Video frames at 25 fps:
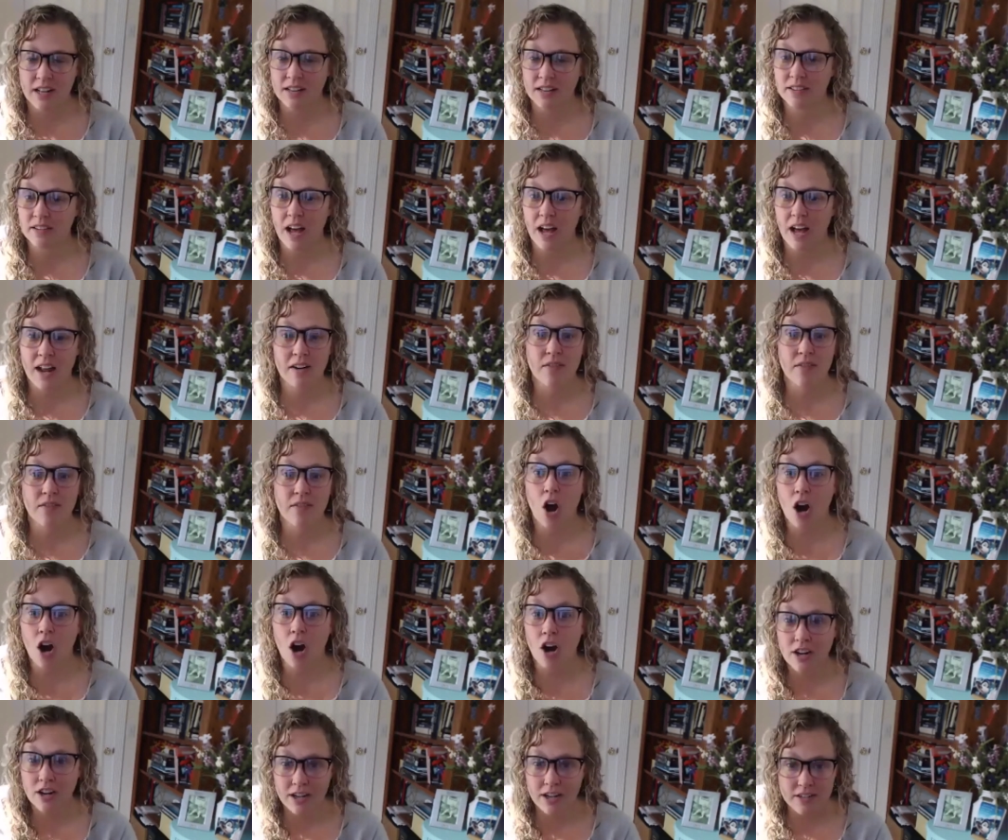lot of
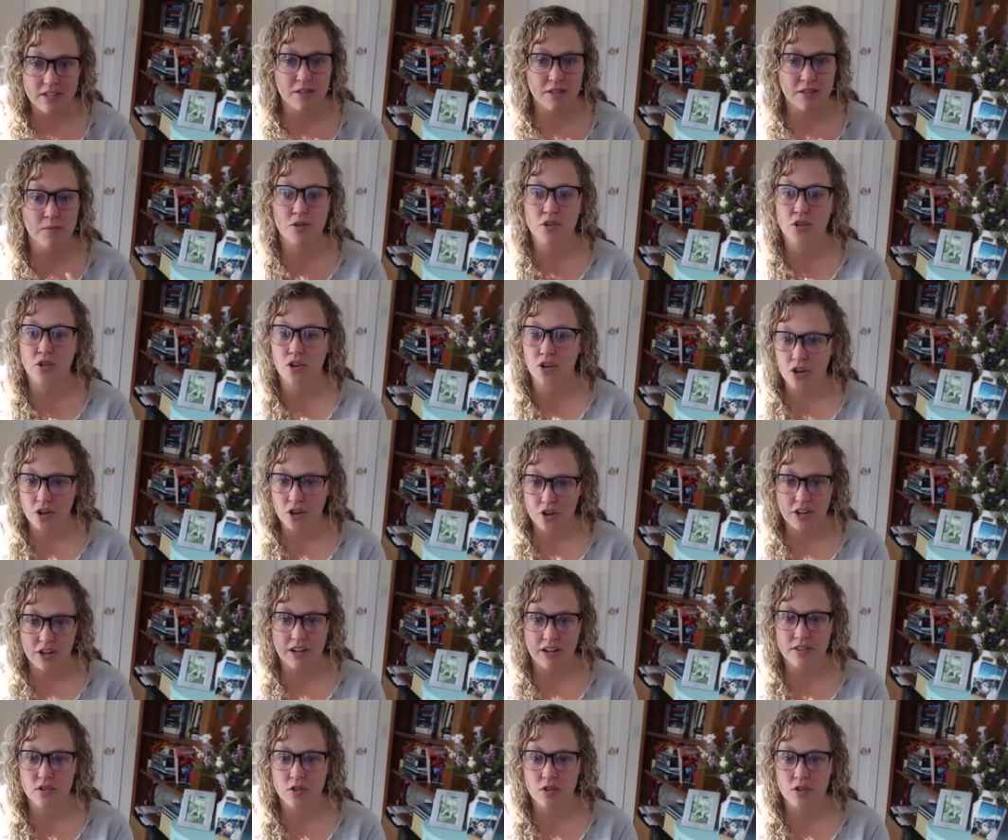our customers are her
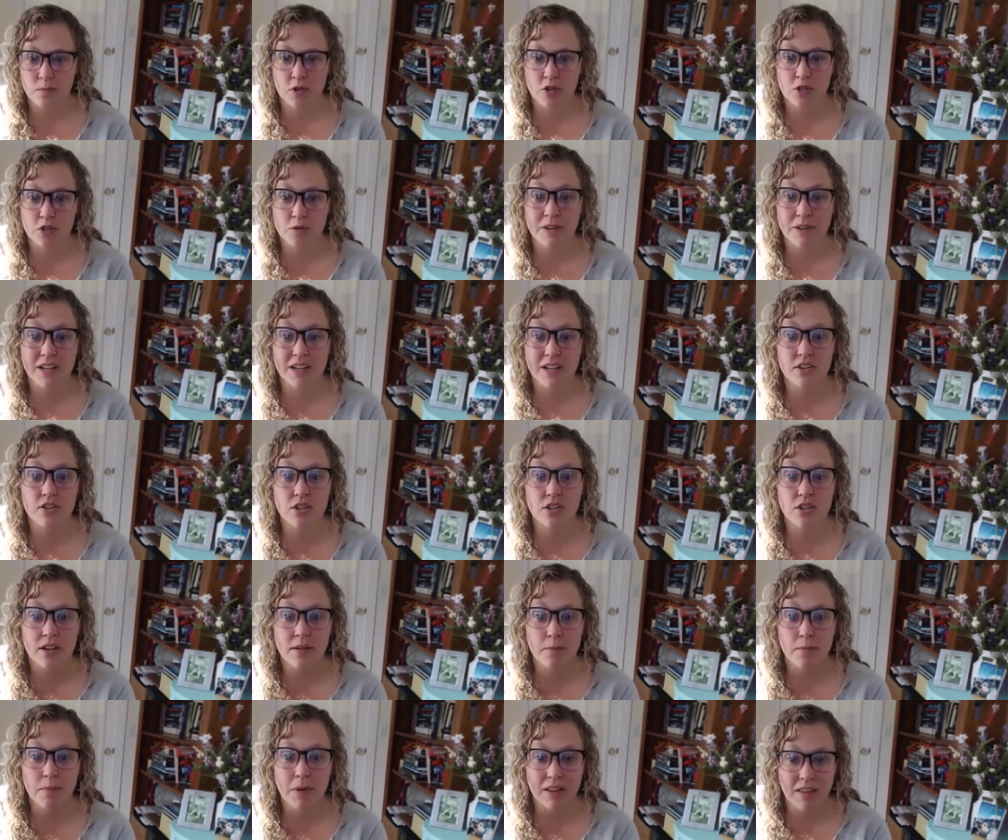customers
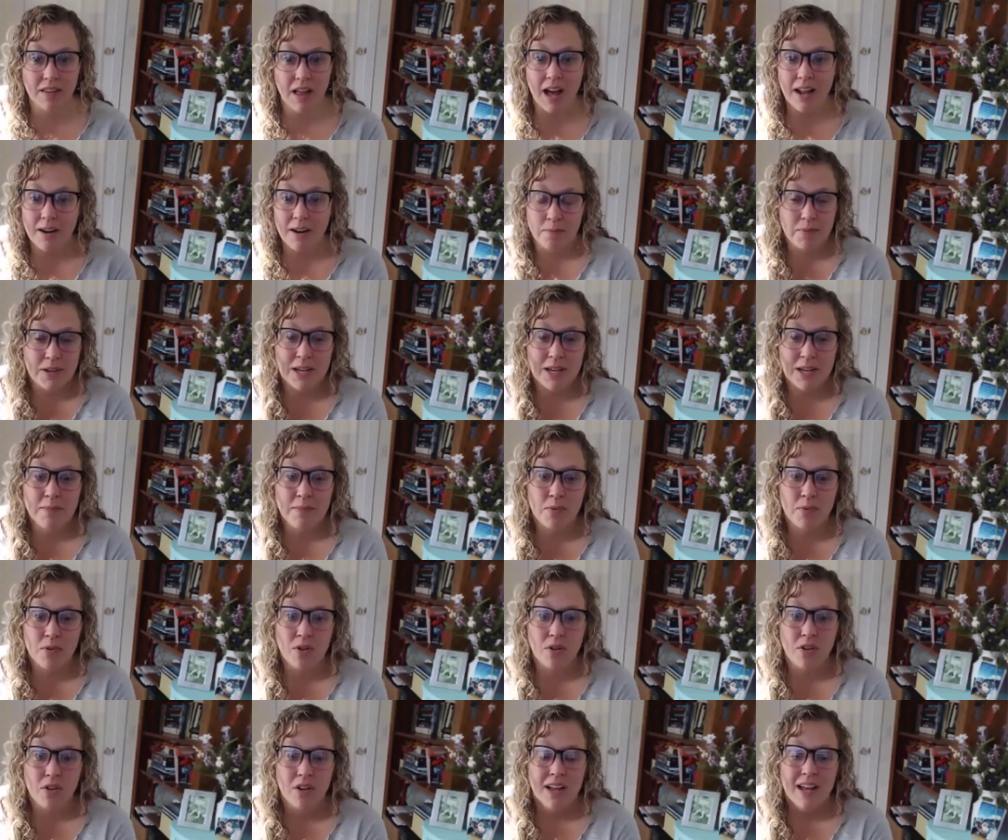because a lot of
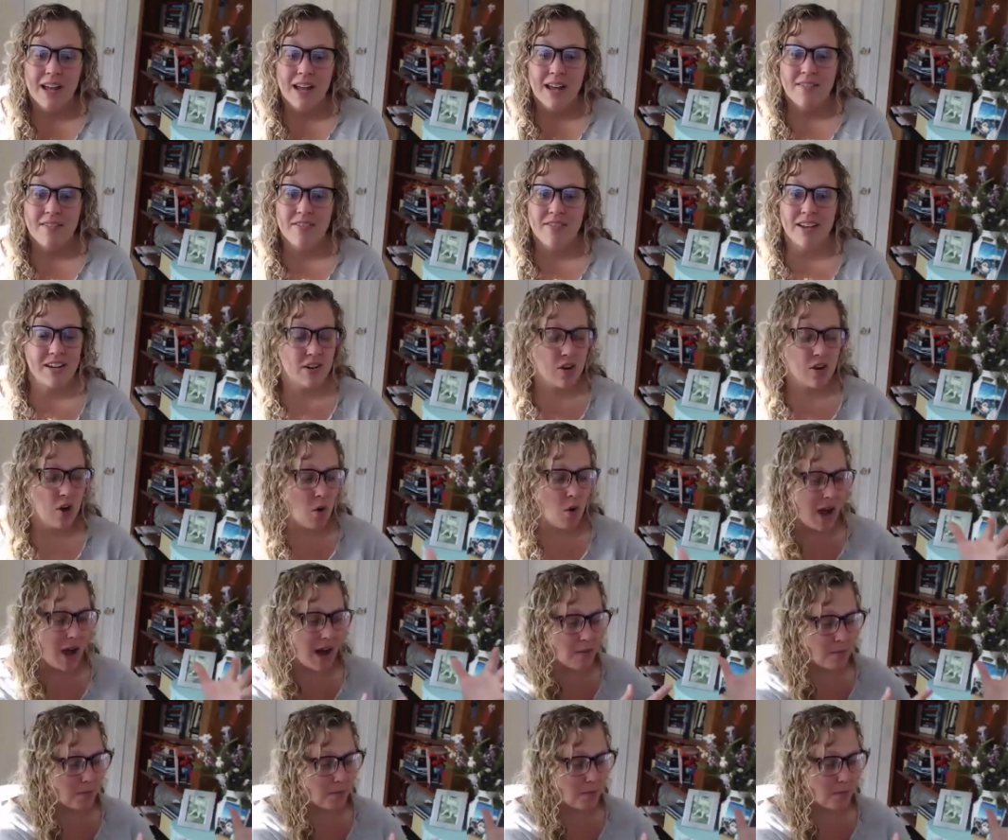people, they know how to